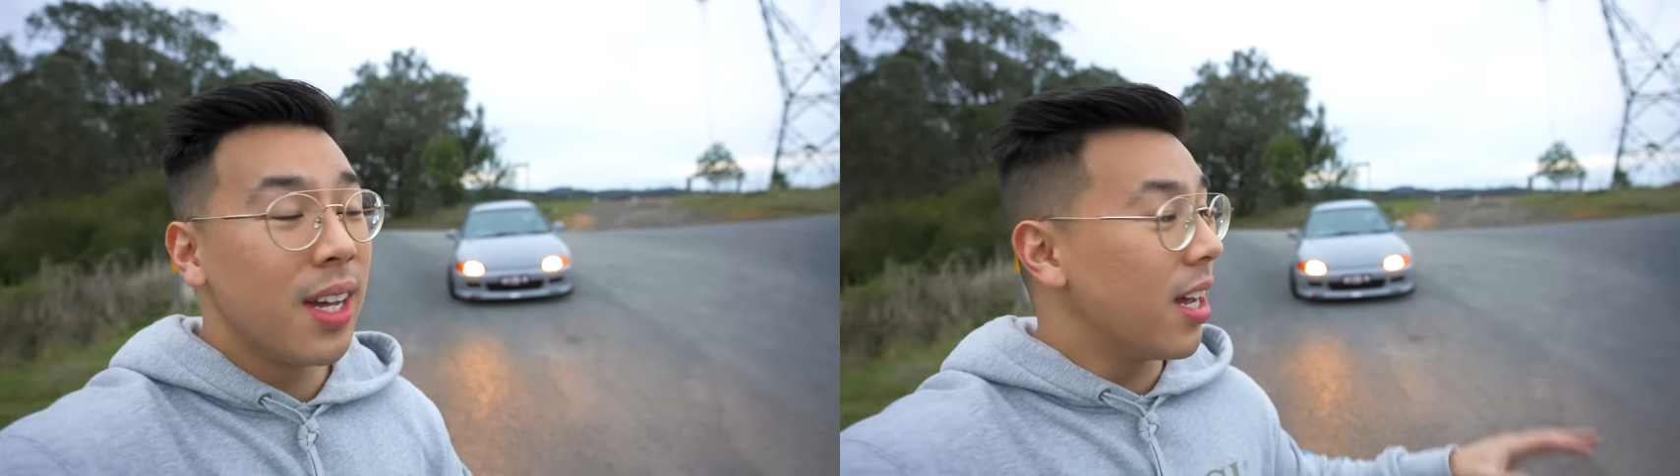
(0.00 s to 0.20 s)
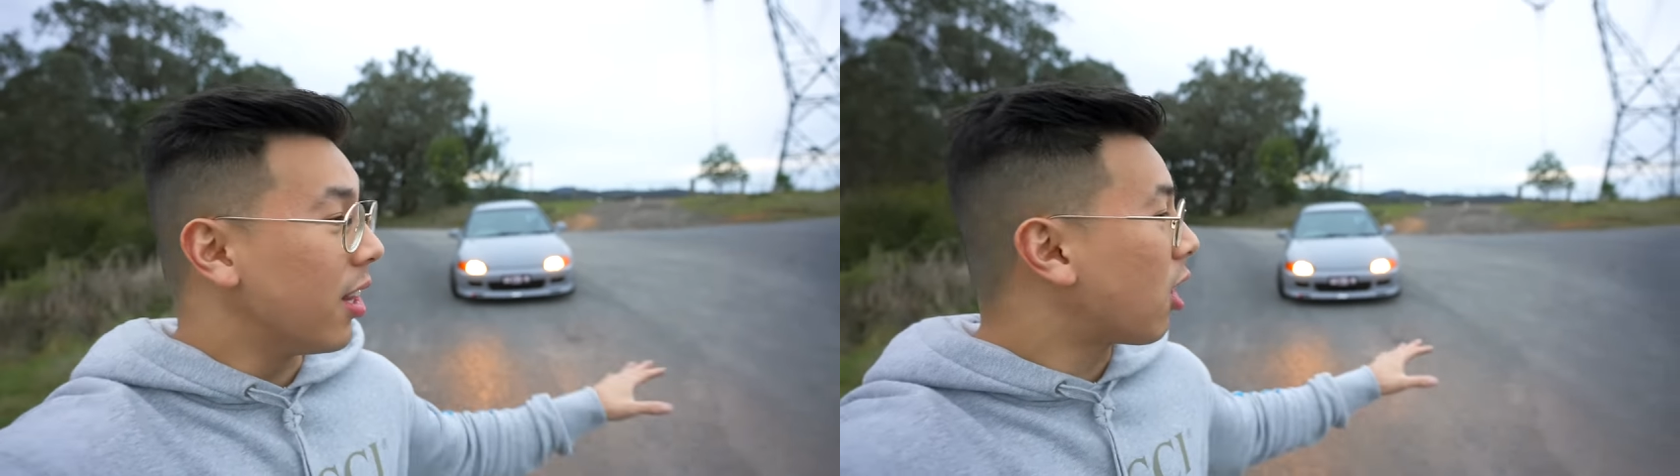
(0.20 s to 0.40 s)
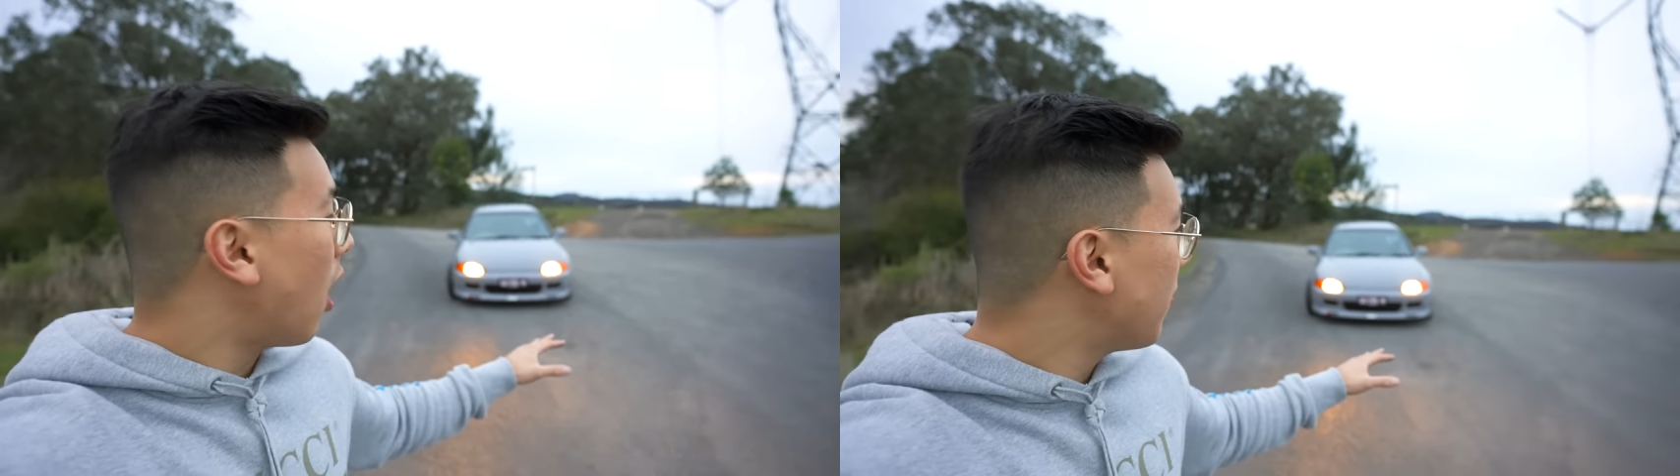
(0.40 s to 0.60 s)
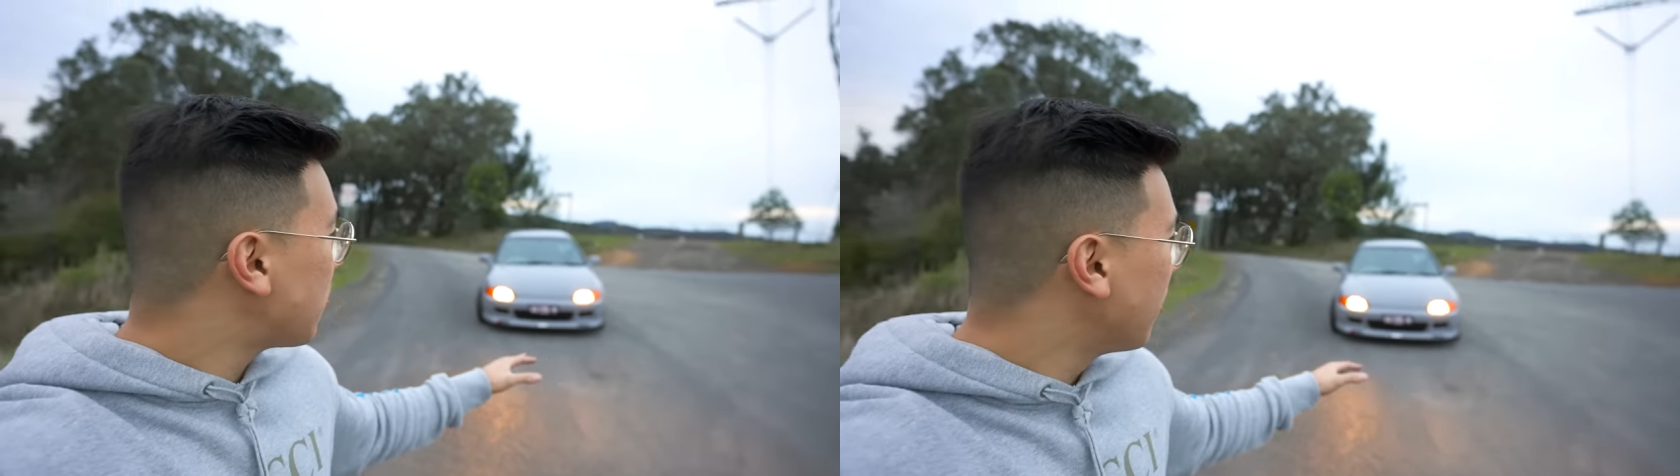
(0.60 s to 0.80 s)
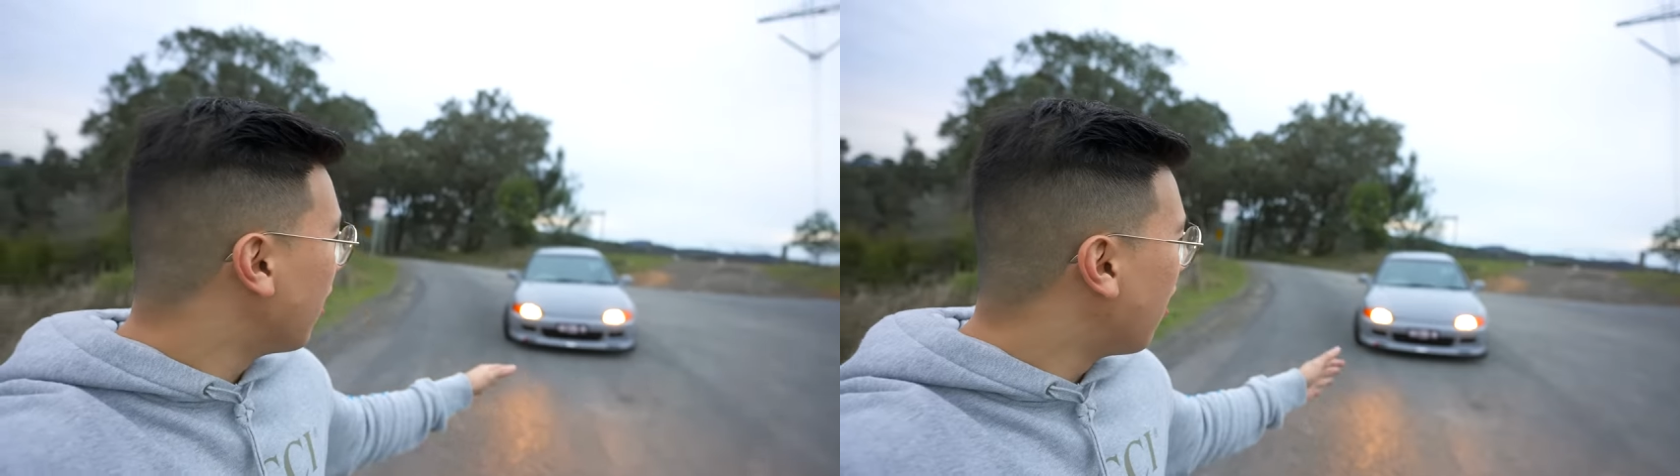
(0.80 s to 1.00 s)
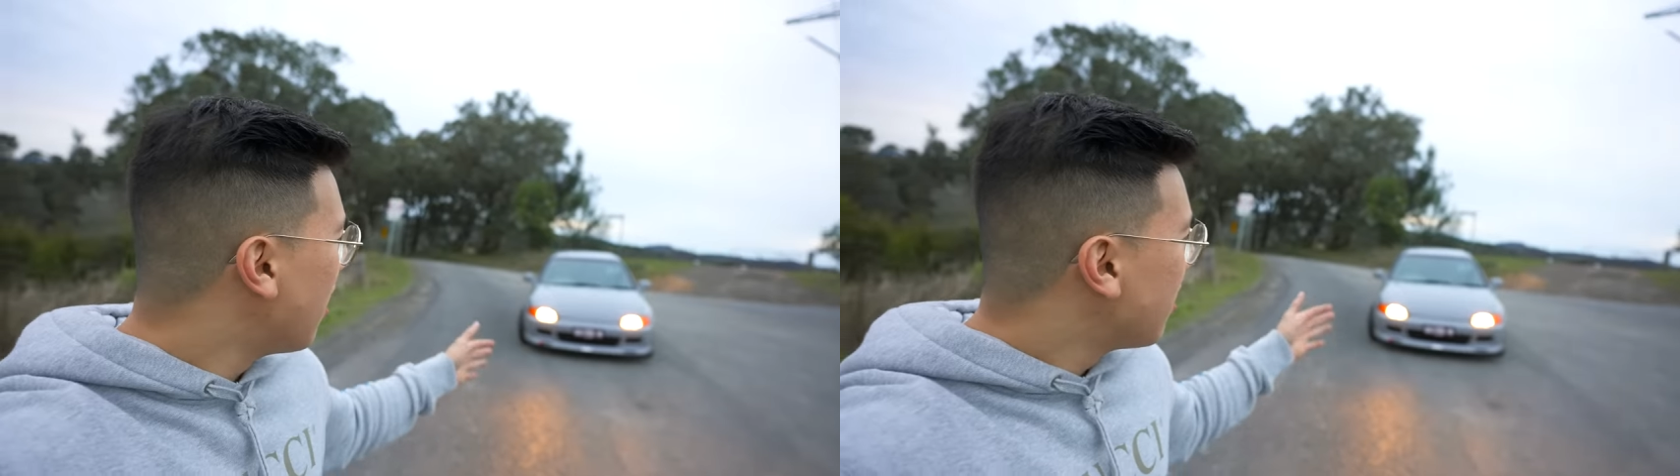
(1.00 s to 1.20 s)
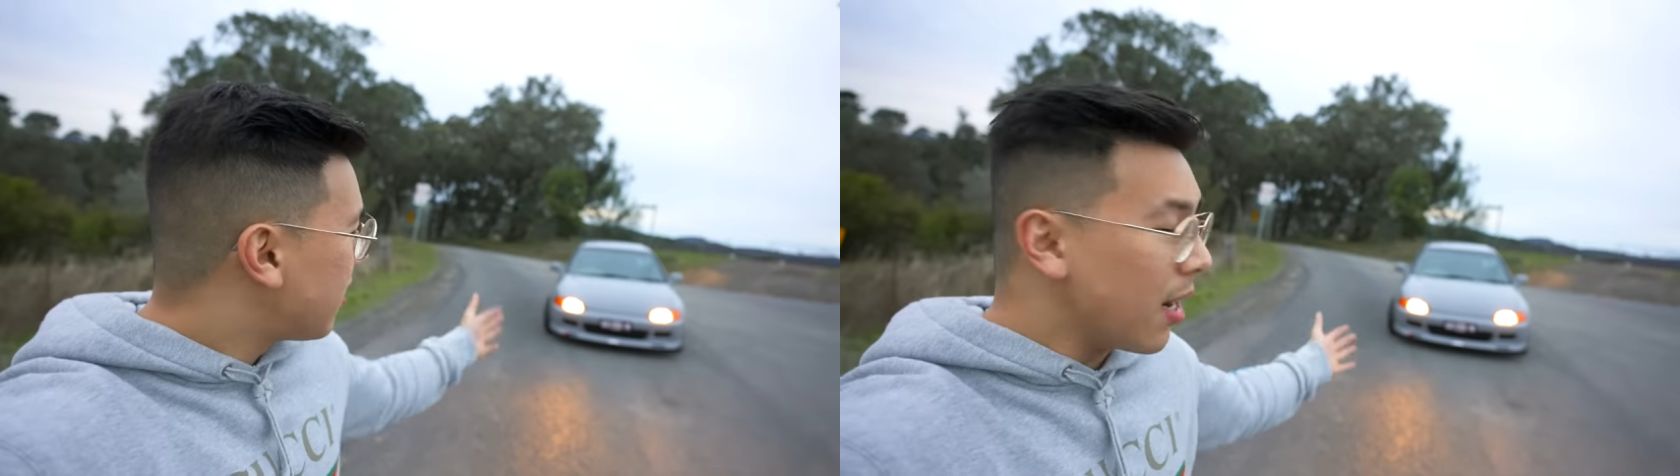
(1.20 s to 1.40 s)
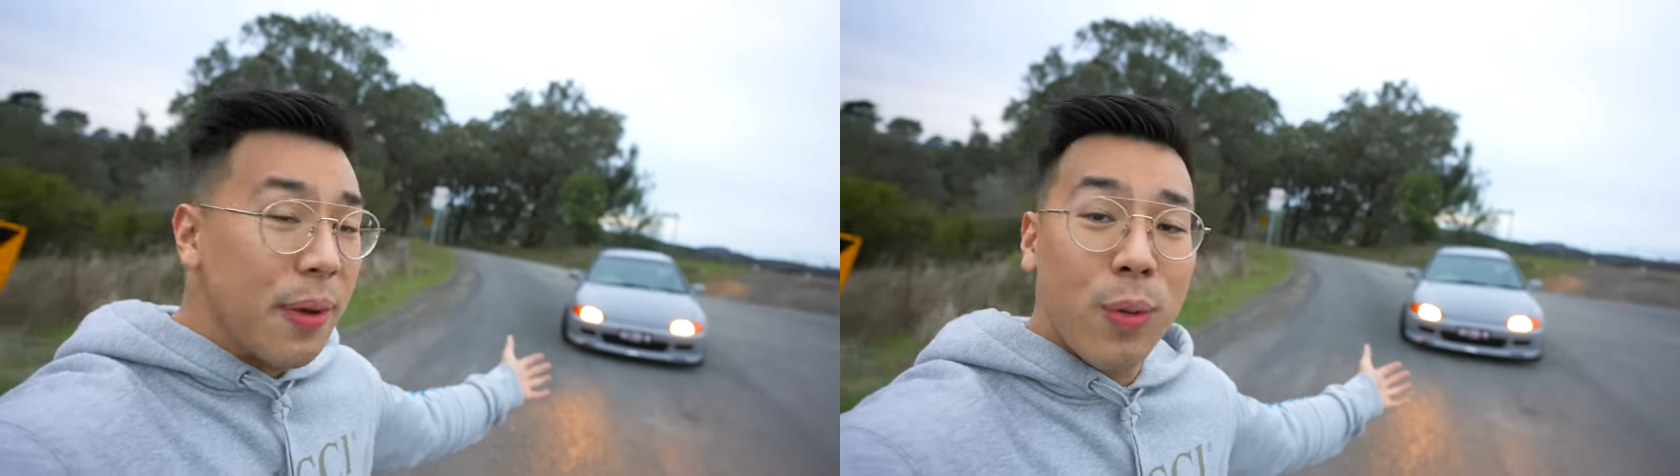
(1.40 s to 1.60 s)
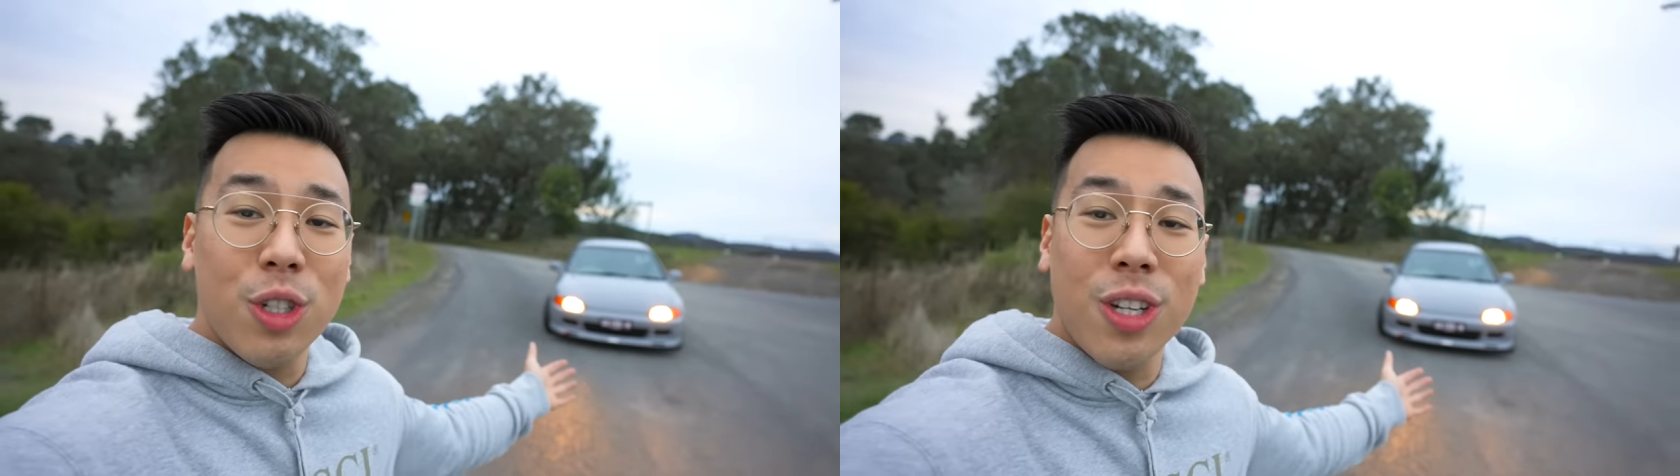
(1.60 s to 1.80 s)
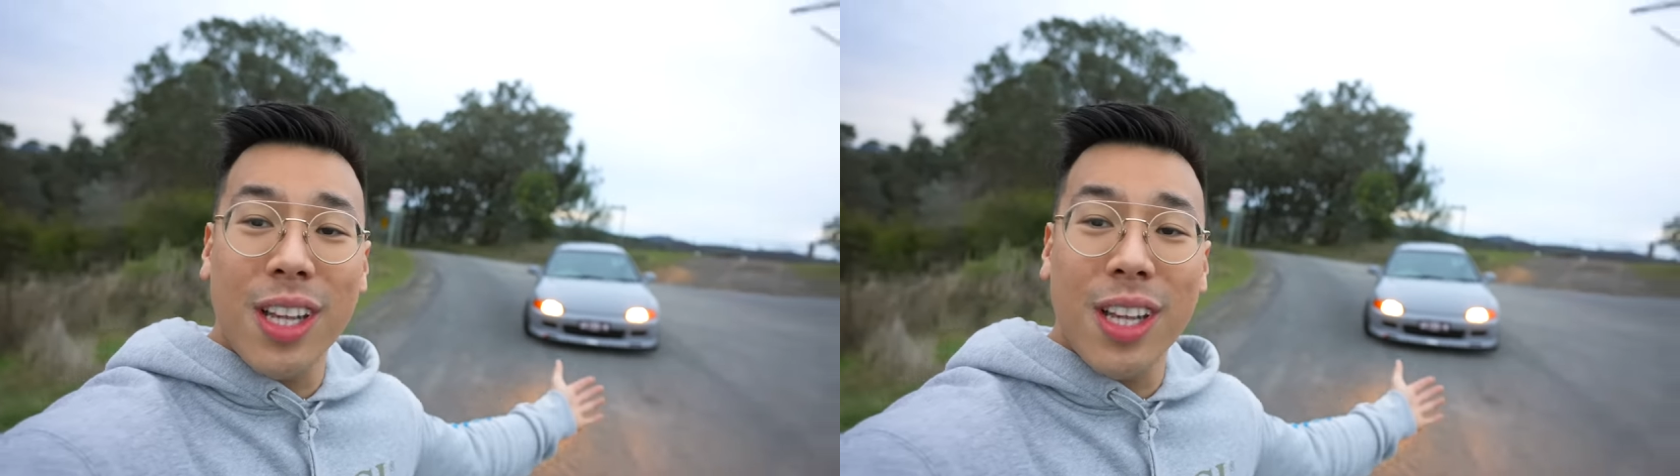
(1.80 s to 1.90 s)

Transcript: In the comments below, tell me what you